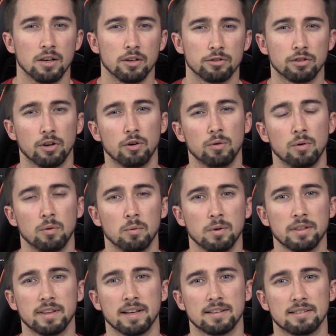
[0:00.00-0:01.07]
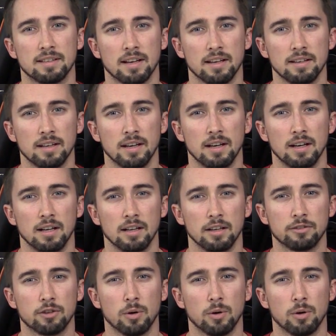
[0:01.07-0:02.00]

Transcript: So with that said, let's